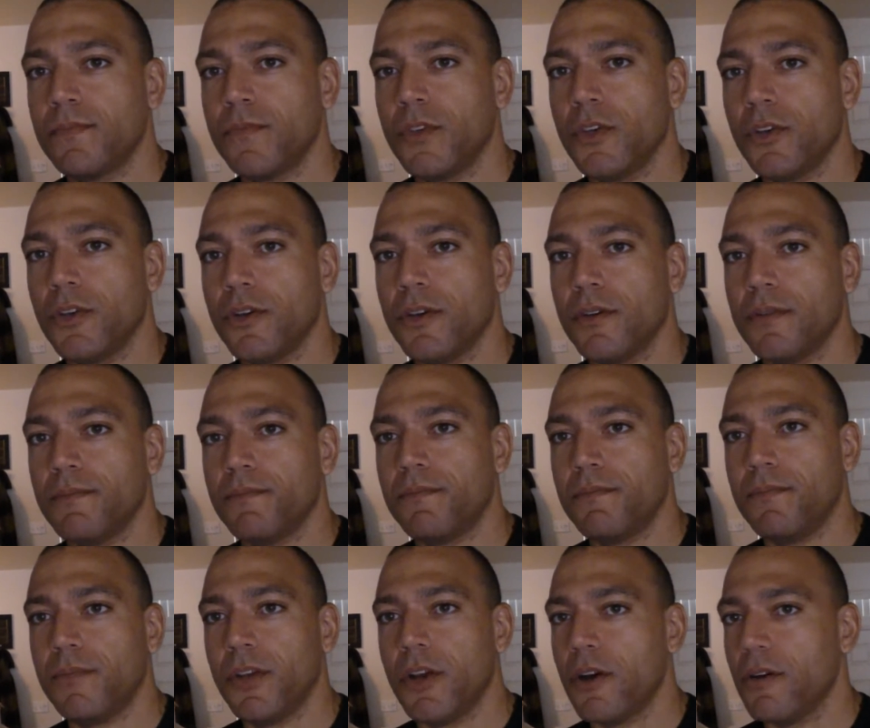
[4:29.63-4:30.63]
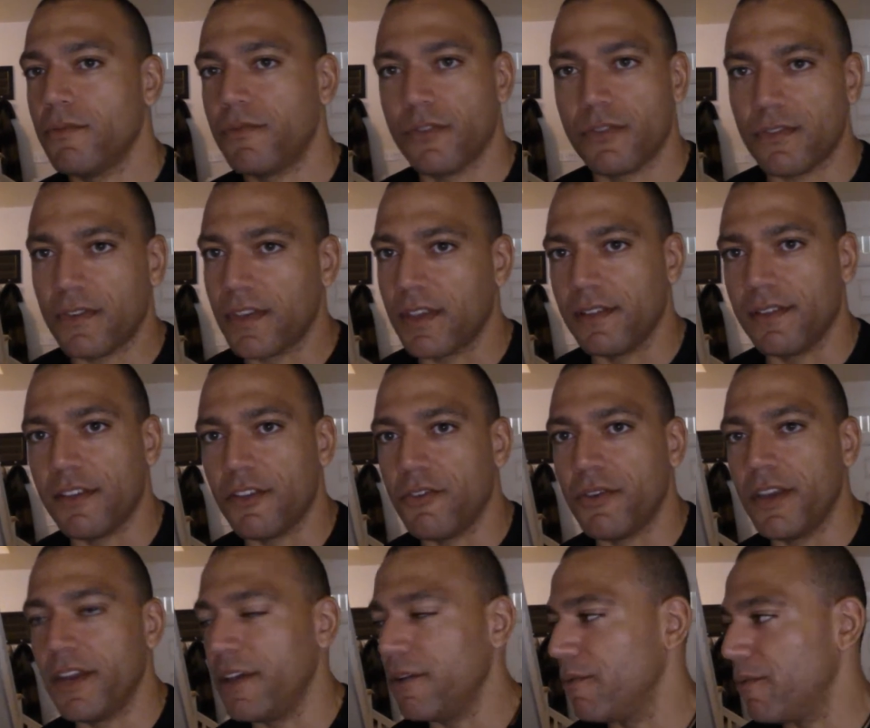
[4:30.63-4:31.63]
you're, just
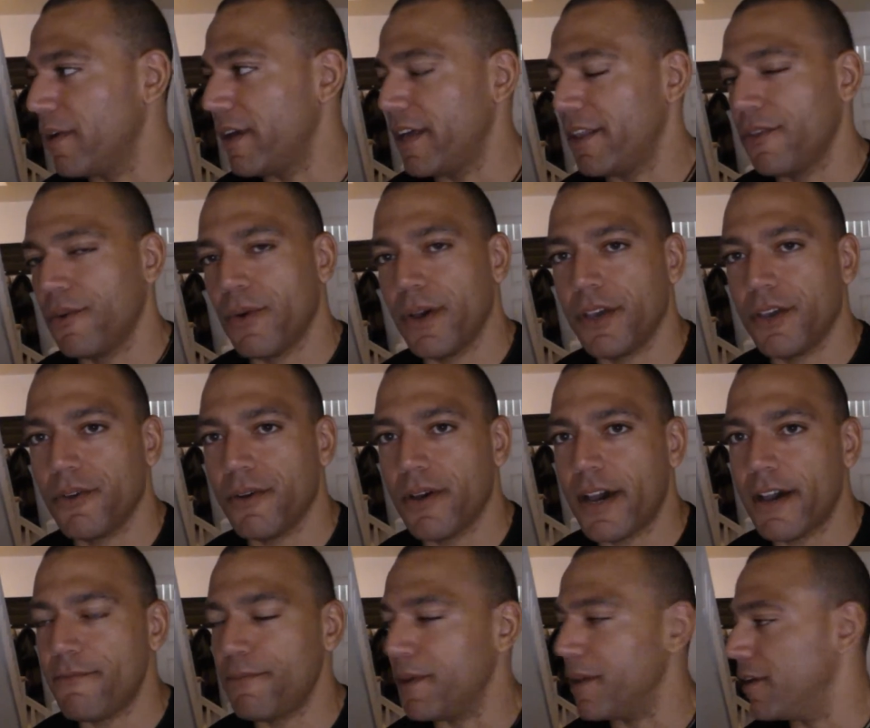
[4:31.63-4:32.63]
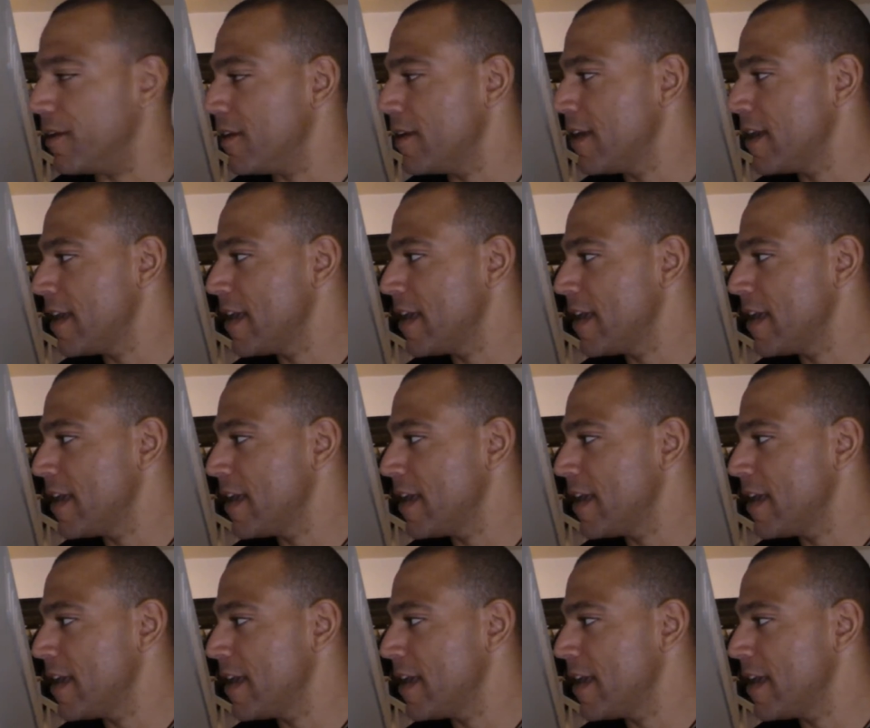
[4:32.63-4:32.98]
continue eating the way you have been.